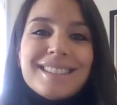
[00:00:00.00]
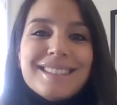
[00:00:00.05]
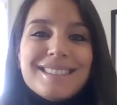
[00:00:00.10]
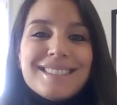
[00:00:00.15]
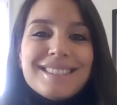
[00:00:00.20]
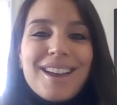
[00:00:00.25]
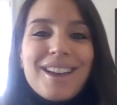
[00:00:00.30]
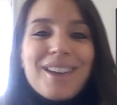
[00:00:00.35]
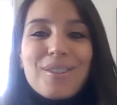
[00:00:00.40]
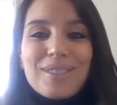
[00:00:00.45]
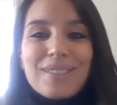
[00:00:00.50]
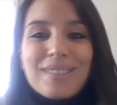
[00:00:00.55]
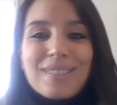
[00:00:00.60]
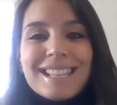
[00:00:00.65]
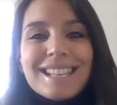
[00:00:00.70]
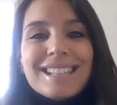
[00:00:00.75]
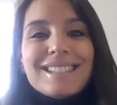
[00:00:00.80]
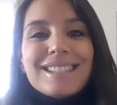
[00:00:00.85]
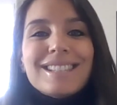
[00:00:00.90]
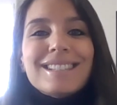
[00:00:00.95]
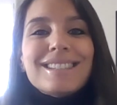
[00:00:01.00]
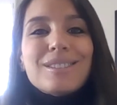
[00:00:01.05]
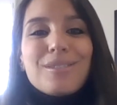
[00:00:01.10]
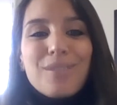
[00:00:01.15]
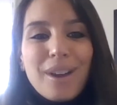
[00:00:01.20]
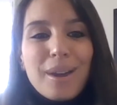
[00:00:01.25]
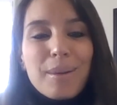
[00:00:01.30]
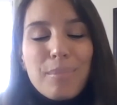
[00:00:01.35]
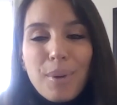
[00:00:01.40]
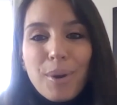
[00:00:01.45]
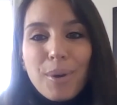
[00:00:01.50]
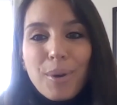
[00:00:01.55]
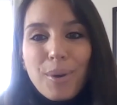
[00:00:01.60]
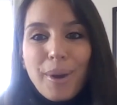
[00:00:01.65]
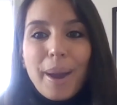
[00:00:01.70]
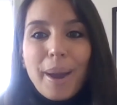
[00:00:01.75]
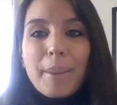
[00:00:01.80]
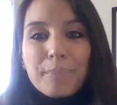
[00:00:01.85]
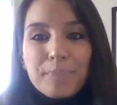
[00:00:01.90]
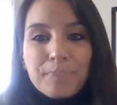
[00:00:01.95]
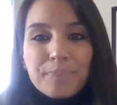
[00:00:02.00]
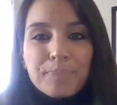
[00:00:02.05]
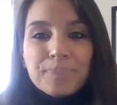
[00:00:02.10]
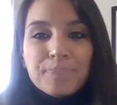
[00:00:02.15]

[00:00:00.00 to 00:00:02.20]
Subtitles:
And so it's a great program.